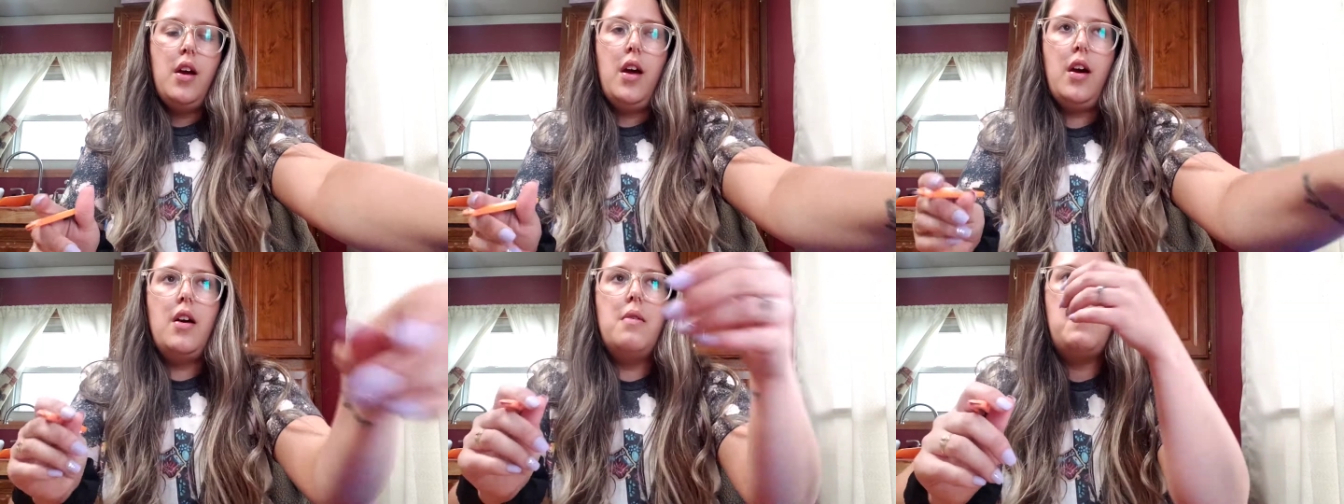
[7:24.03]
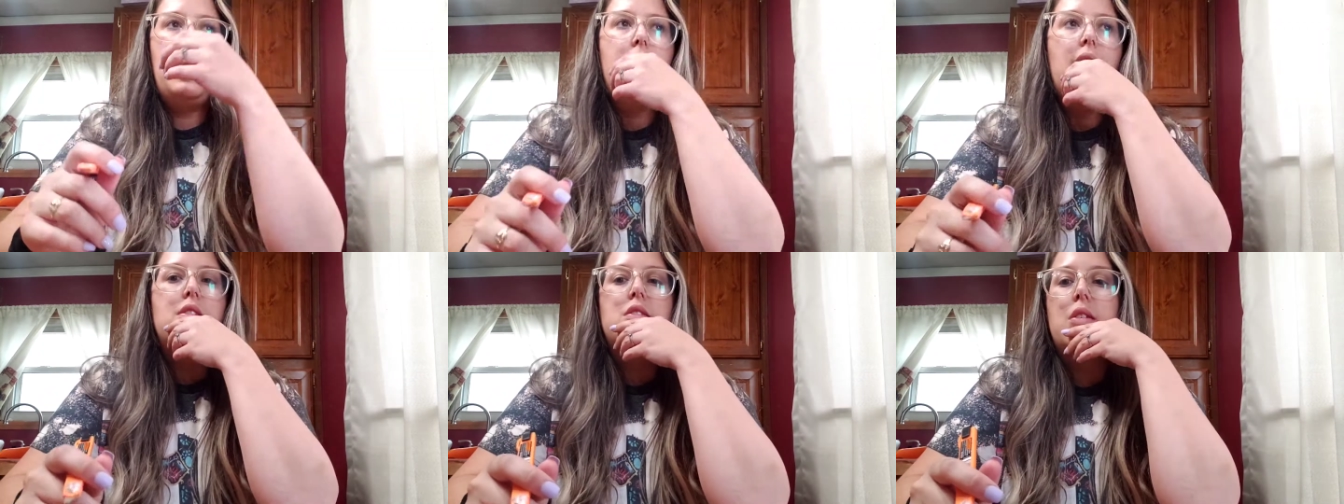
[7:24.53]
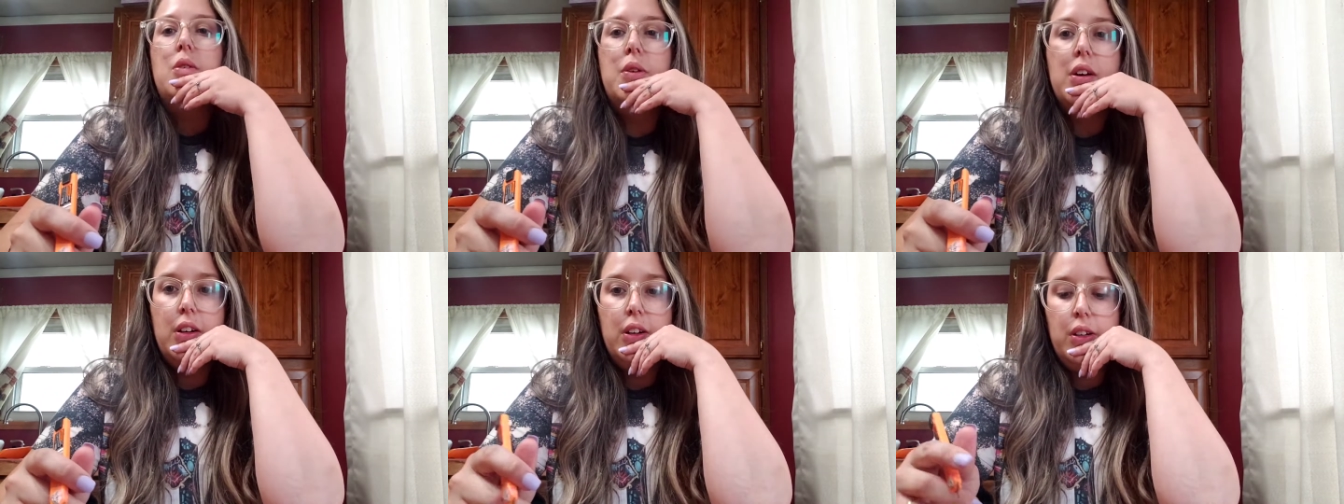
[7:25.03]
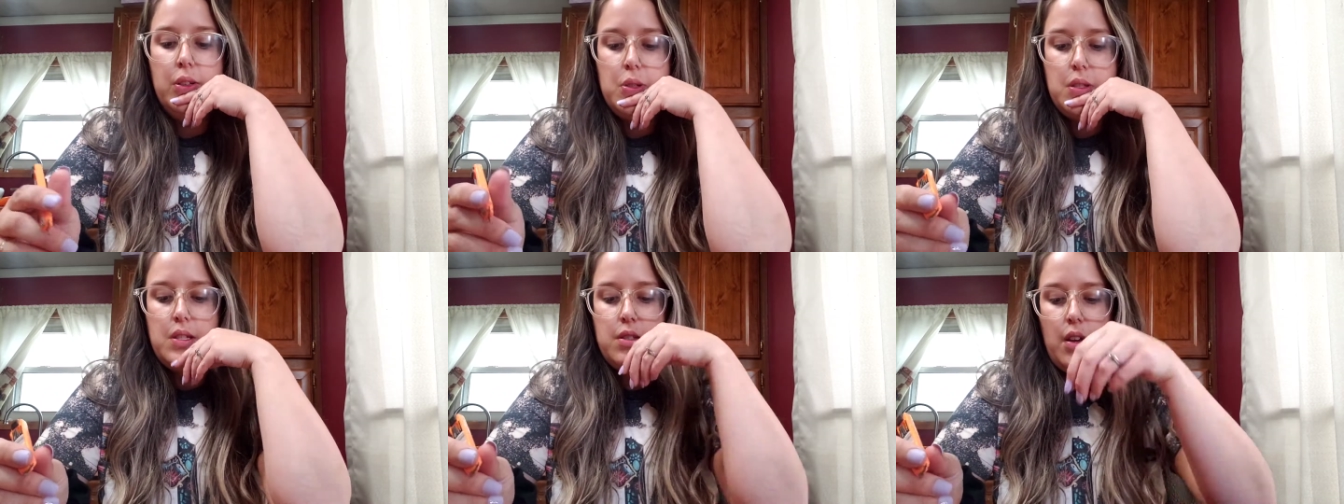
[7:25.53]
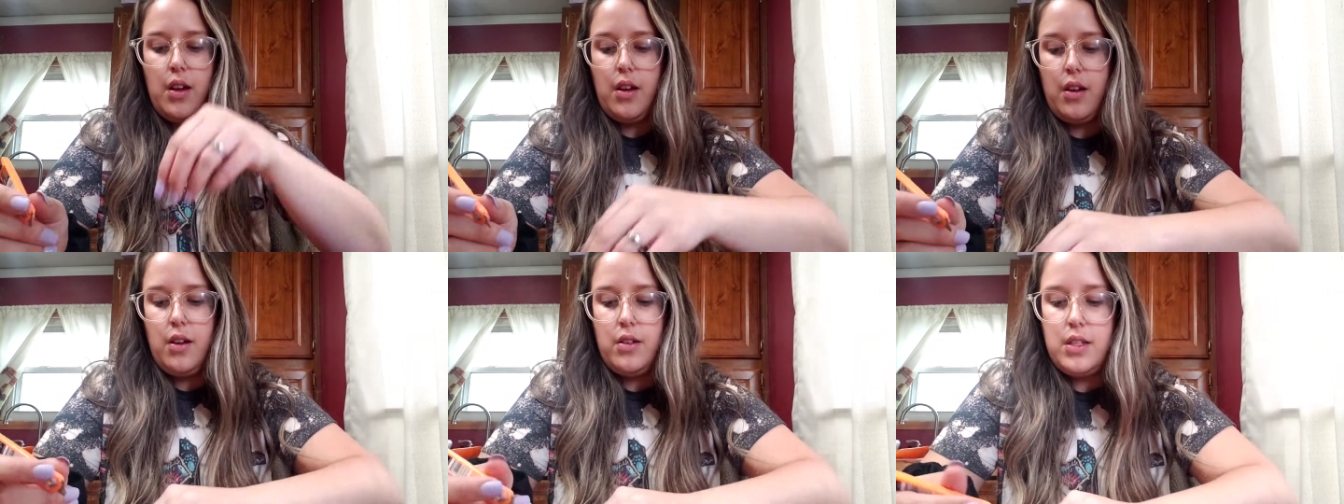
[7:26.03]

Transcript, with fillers: uh, my Let's Go Girls uh,